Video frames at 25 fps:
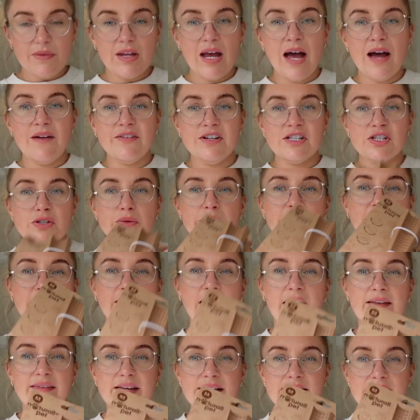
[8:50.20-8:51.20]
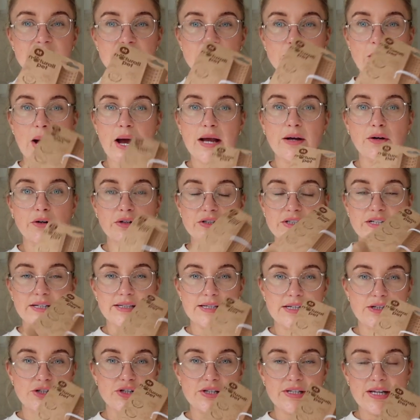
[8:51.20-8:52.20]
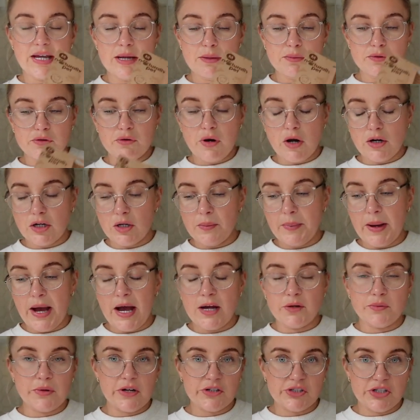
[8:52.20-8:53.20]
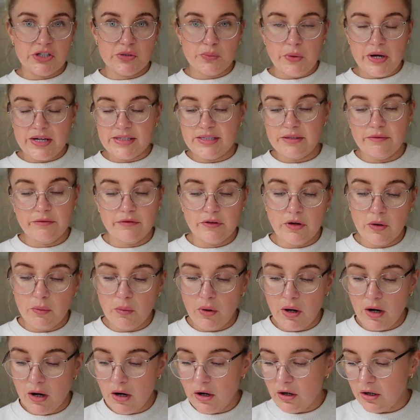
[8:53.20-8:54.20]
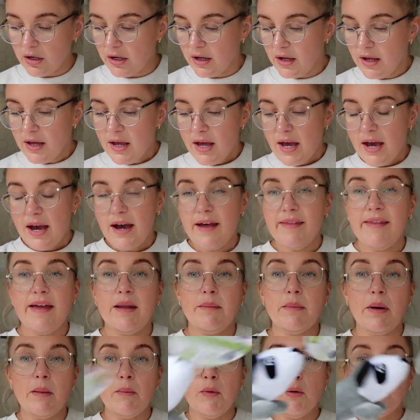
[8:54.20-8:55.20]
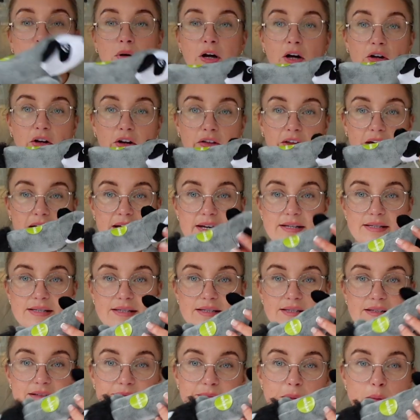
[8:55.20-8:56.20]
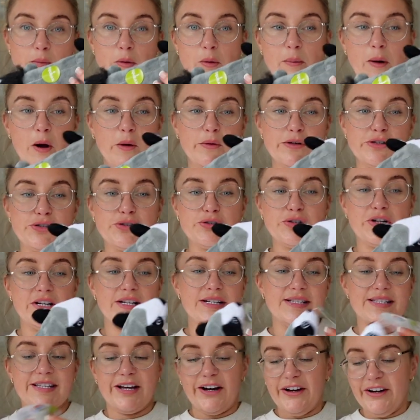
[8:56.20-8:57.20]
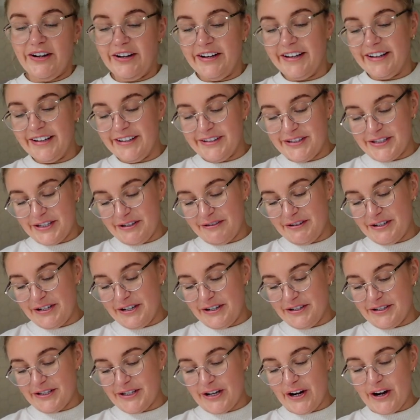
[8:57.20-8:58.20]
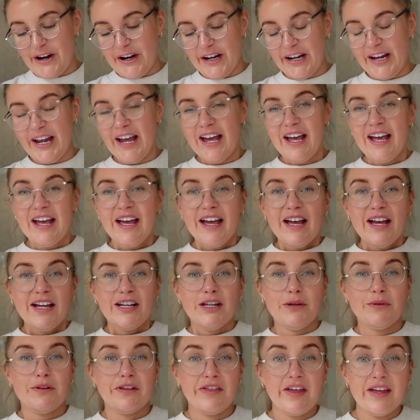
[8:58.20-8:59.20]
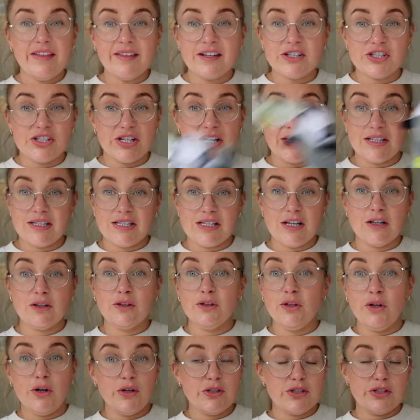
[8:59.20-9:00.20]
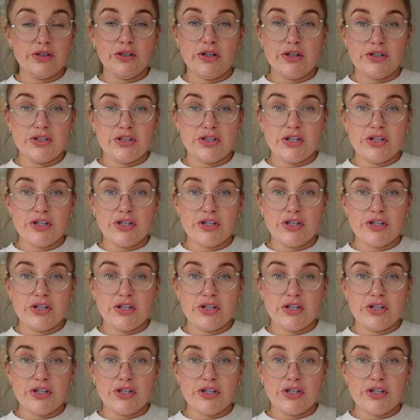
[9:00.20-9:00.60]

having something like this is quite good because it just keeps her occupied while she's waiting for a walk. And then my mum got her this. My mum always treats her to a new toy. You'd think that she had loads and loads